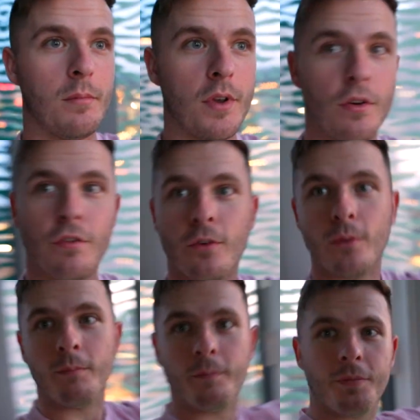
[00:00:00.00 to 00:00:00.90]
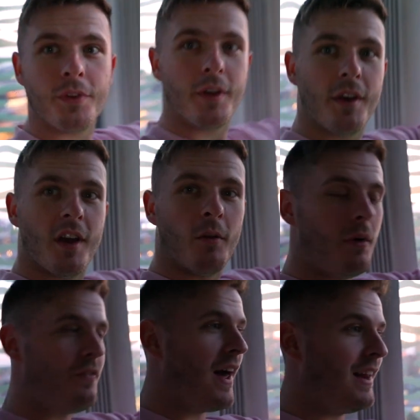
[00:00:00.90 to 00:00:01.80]
Beautiful.
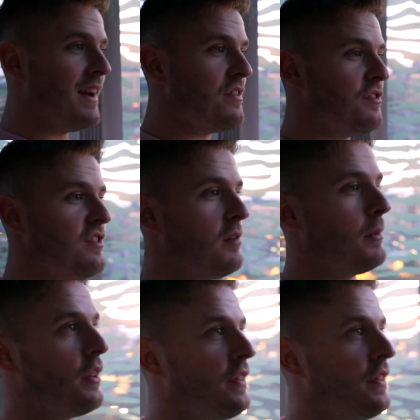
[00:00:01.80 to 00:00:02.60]
With that, ladies and gentlemen, I